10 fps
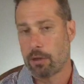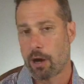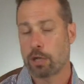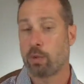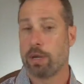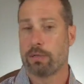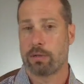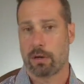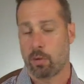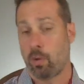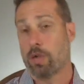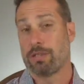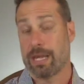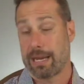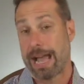large ones are the
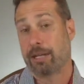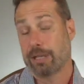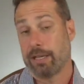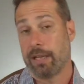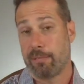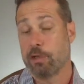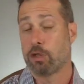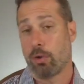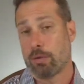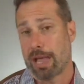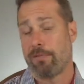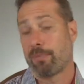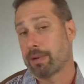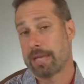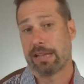ones that actually have been shown to have a
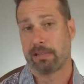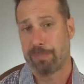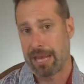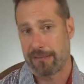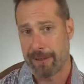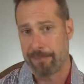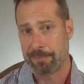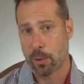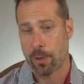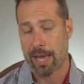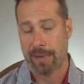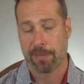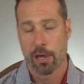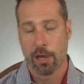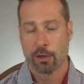protective benefit. Okay?
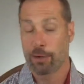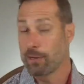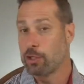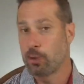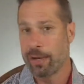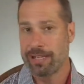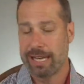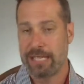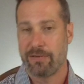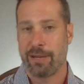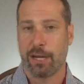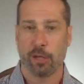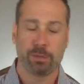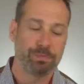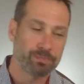So if you enjoyed today's
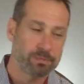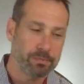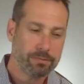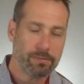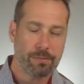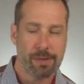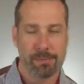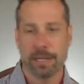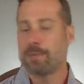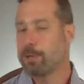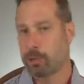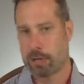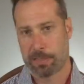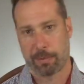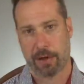video, please be sure
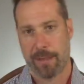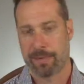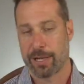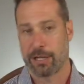to subscribe to my